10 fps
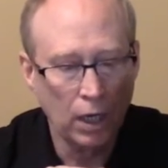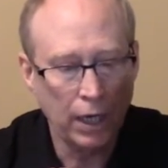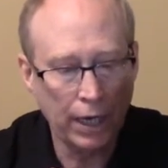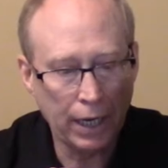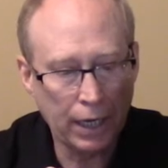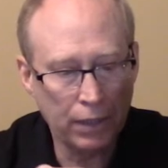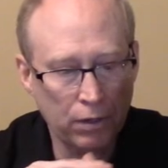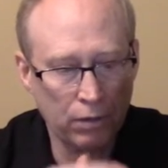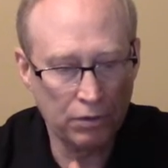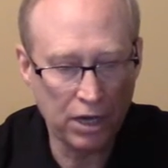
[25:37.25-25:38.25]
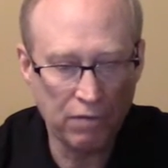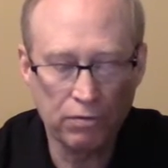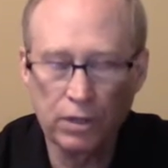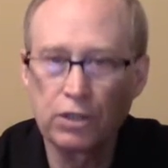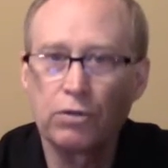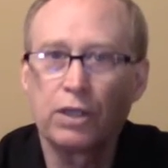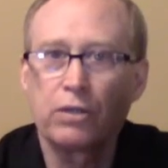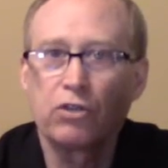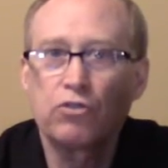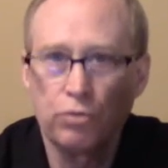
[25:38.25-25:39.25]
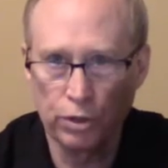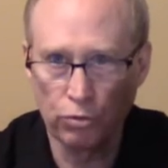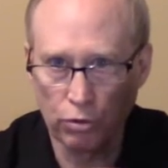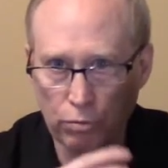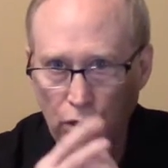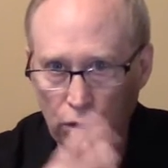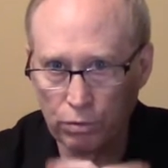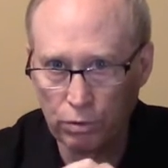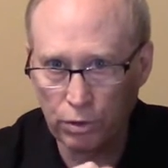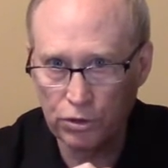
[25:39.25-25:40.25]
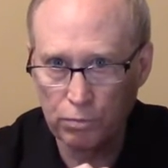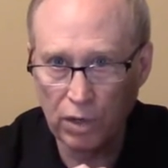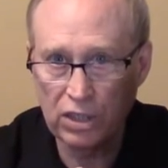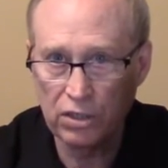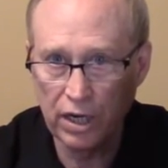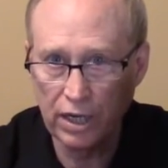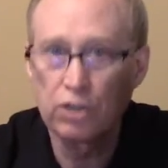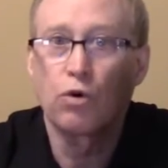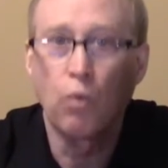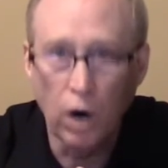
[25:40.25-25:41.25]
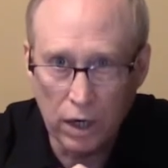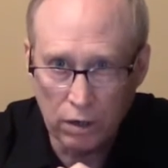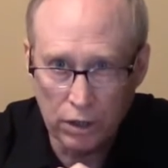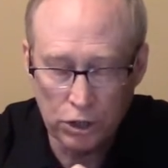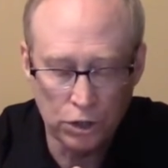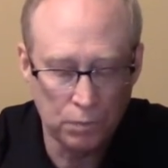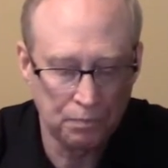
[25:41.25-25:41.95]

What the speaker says: And they're definitely doing this to ignore the mold rules by saying it's a water issue.